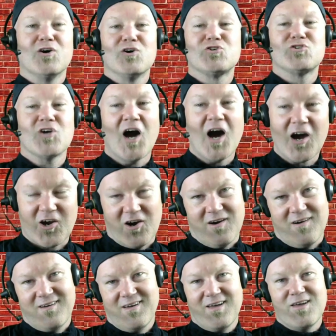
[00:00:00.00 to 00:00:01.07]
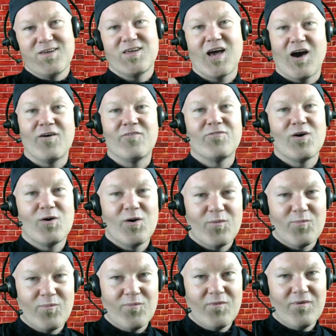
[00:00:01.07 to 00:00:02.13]
Shocker. You have
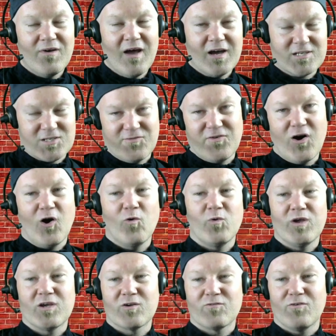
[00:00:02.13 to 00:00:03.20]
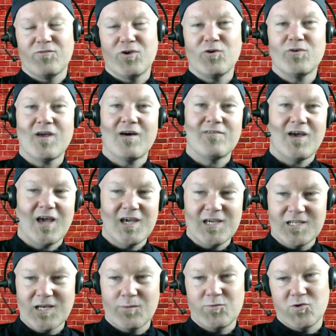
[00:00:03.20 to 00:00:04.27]
XFL Week in Review, you have
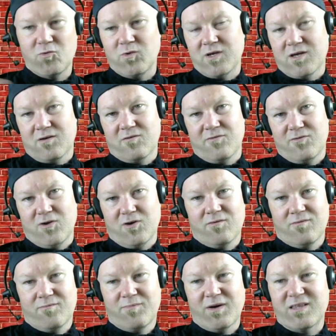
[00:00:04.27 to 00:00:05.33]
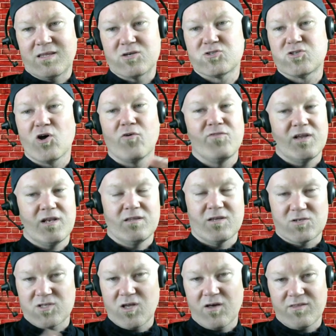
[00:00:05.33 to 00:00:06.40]
AEW Week in Review. But there's
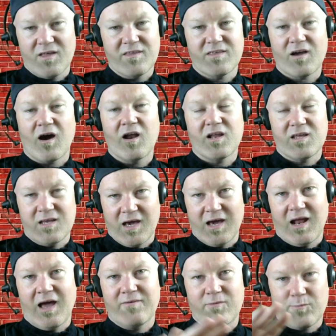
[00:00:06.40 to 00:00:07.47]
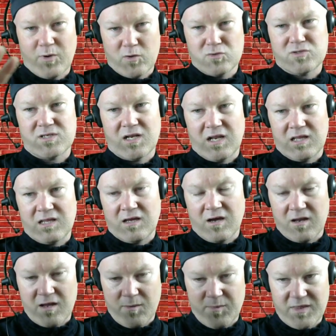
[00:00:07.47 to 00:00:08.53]
nothing on it yet. I haven't posted anything
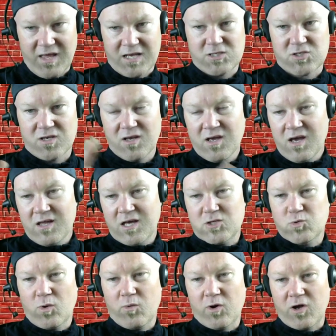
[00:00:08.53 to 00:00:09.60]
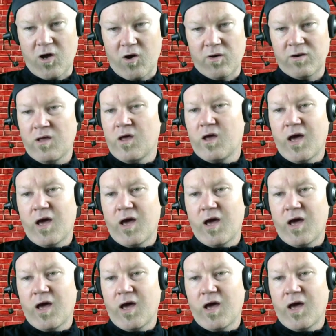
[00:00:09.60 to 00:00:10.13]
on it yet, but that's where we're going.